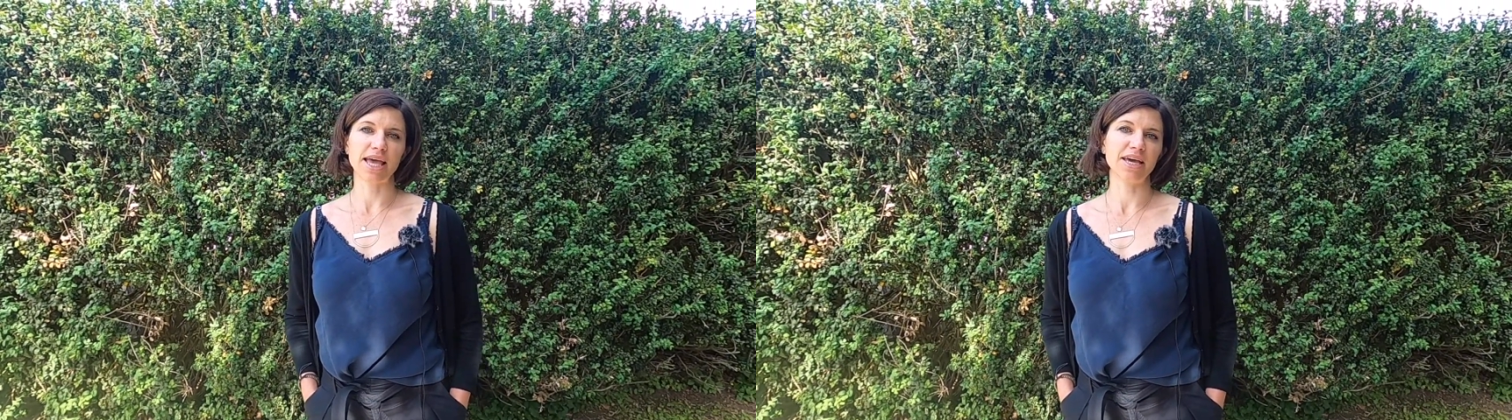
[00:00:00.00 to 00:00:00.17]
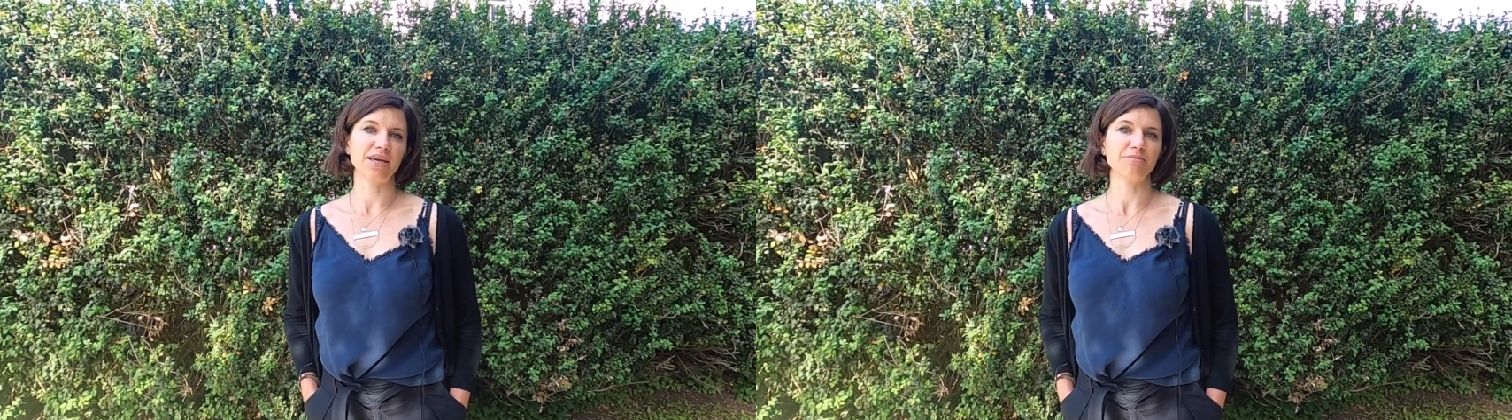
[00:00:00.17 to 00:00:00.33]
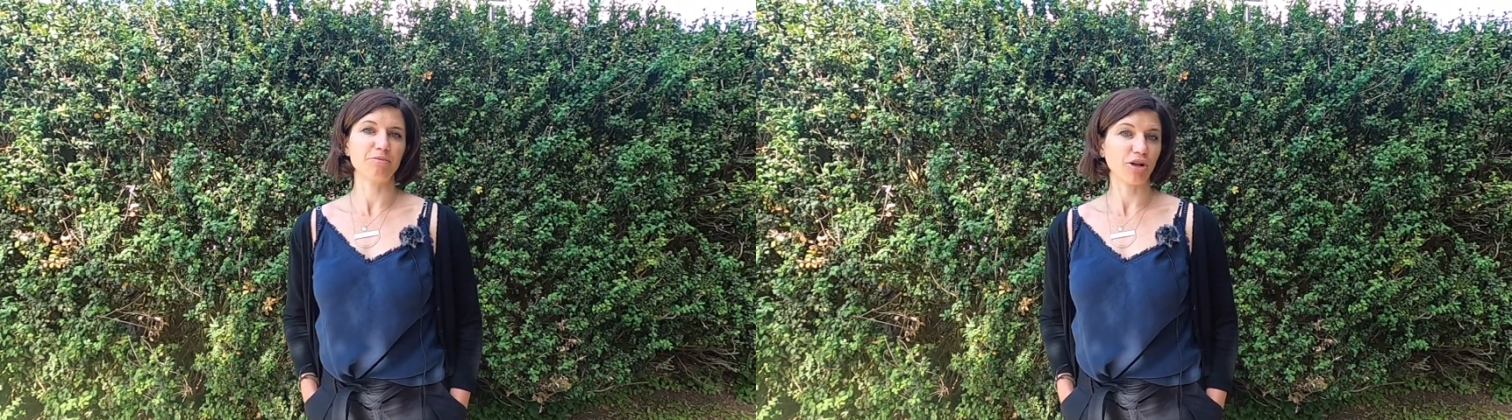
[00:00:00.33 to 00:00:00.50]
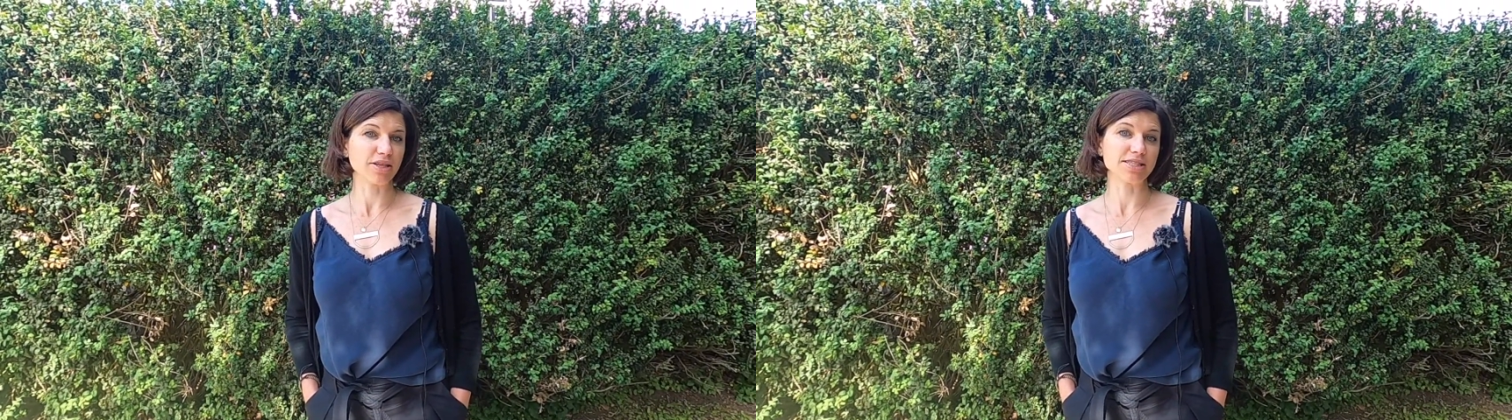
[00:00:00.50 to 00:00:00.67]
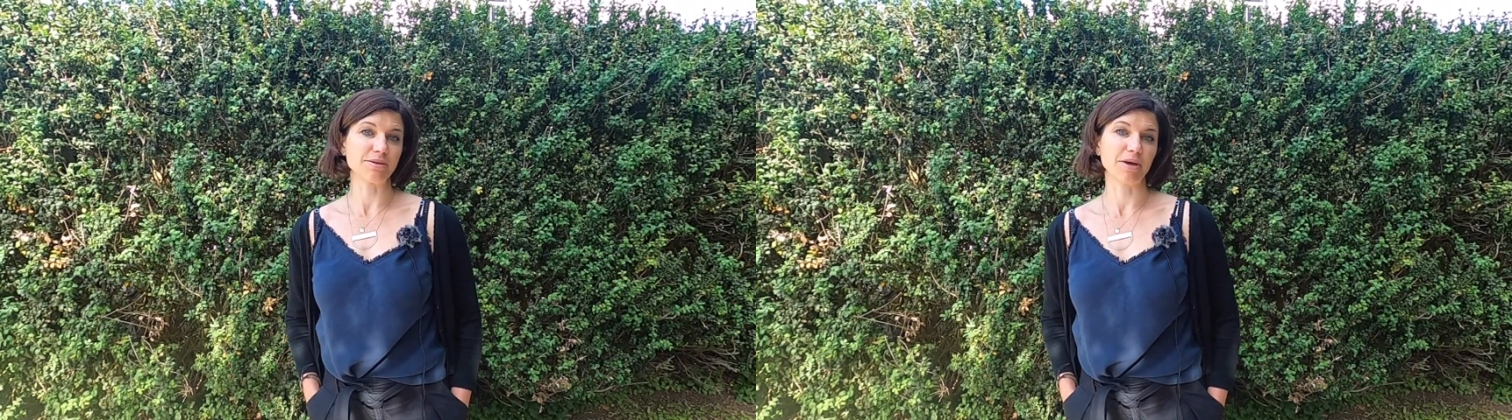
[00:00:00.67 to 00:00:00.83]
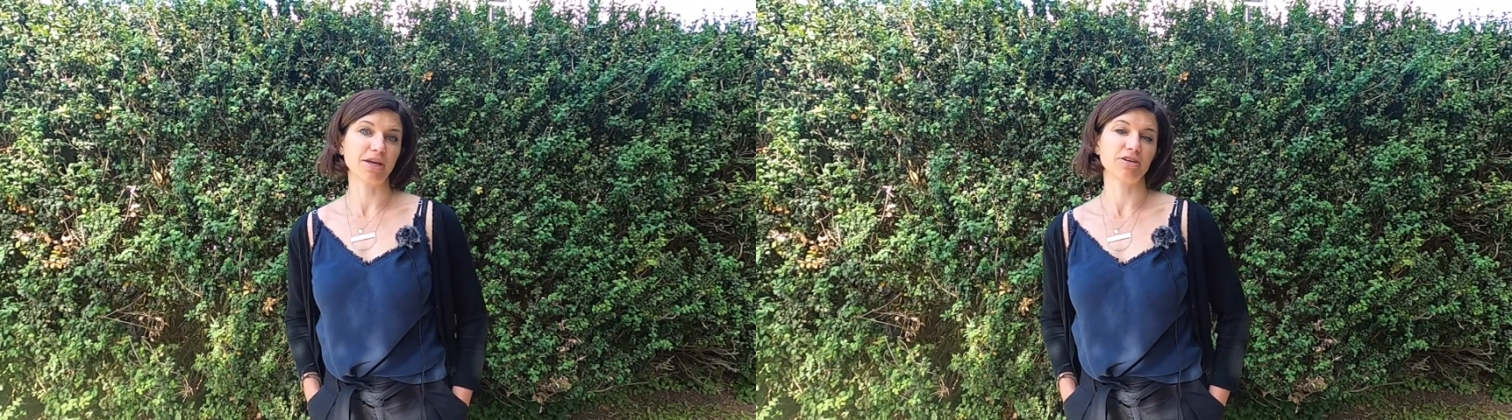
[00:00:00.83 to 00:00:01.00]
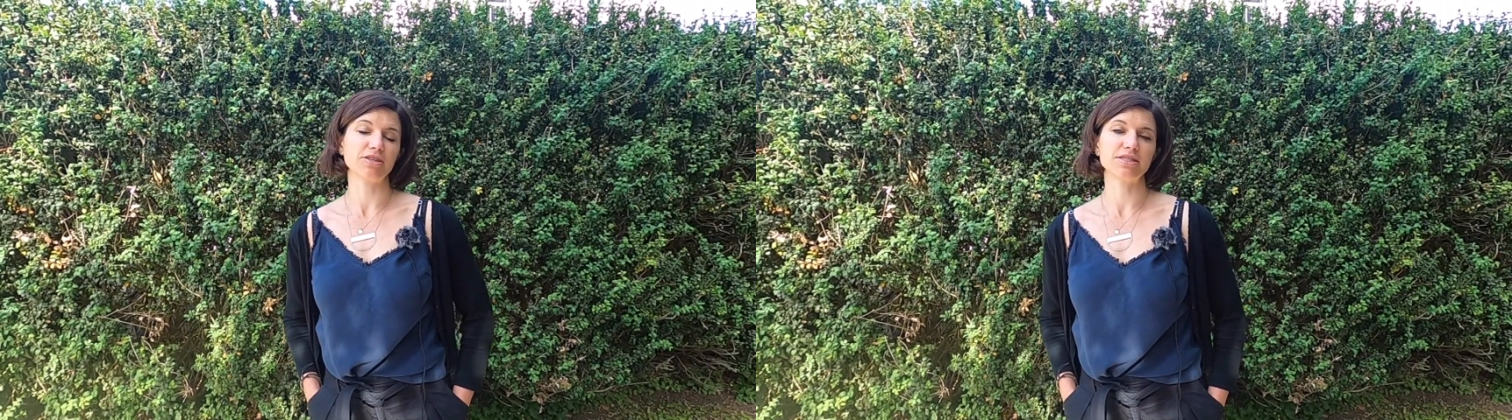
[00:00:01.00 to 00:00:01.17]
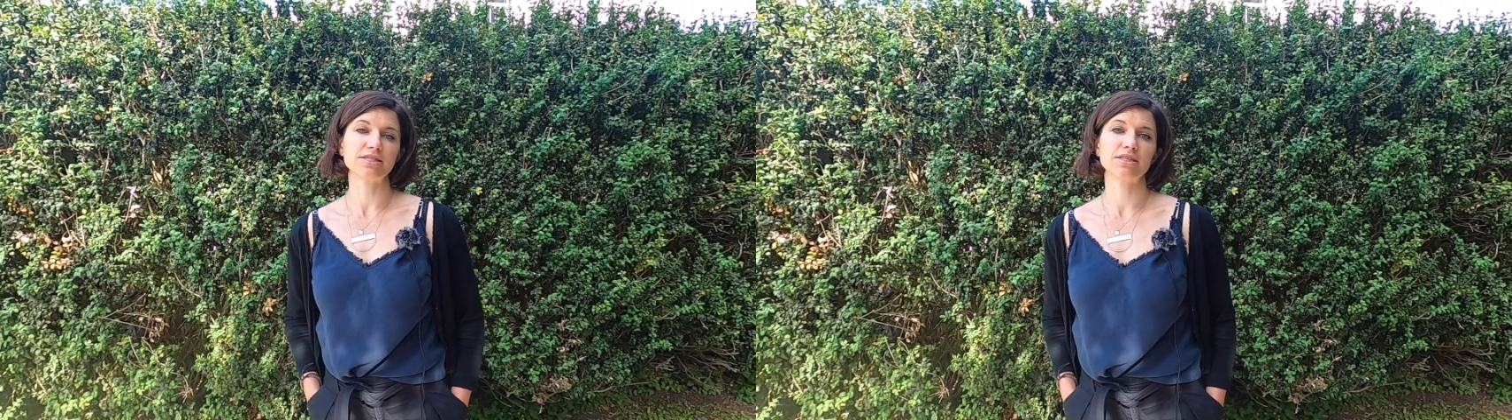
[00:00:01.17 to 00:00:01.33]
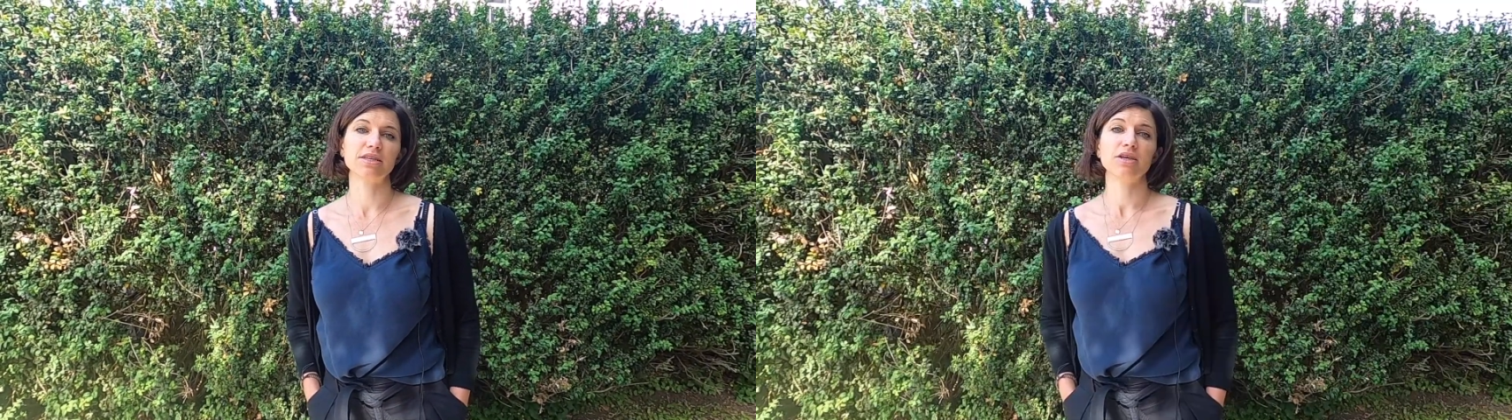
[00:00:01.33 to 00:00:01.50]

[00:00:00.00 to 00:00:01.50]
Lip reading: and policymakers.